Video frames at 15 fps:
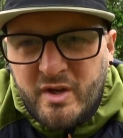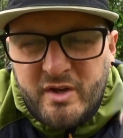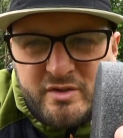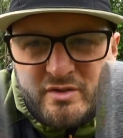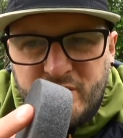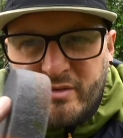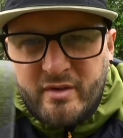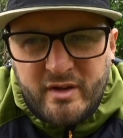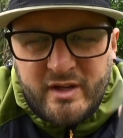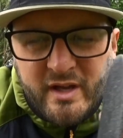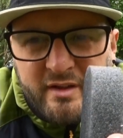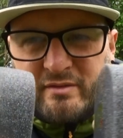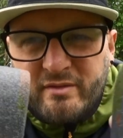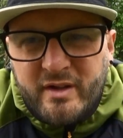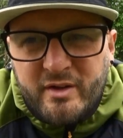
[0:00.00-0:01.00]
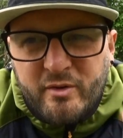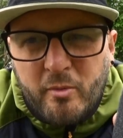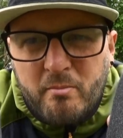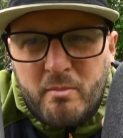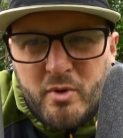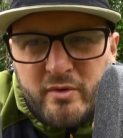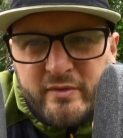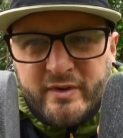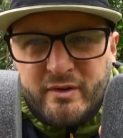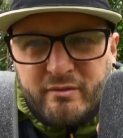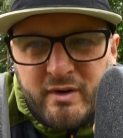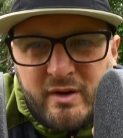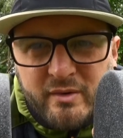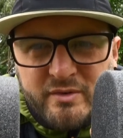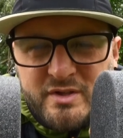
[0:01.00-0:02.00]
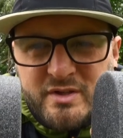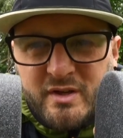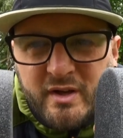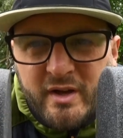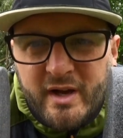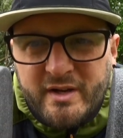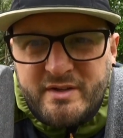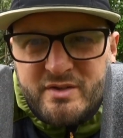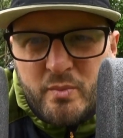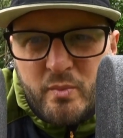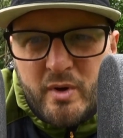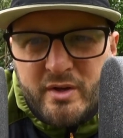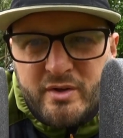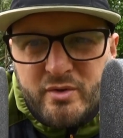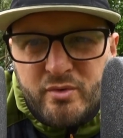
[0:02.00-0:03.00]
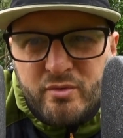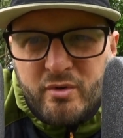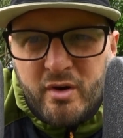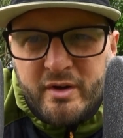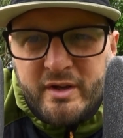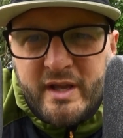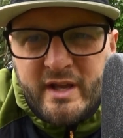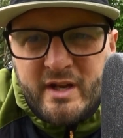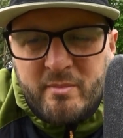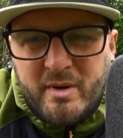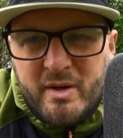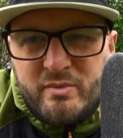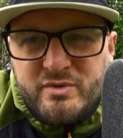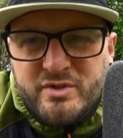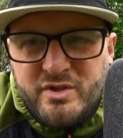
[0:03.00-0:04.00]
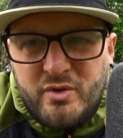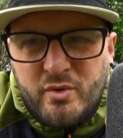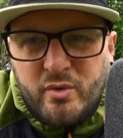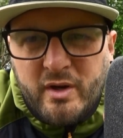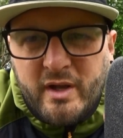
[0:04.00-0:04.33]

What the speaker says: so that again they're not moving around as and when you're getting about to your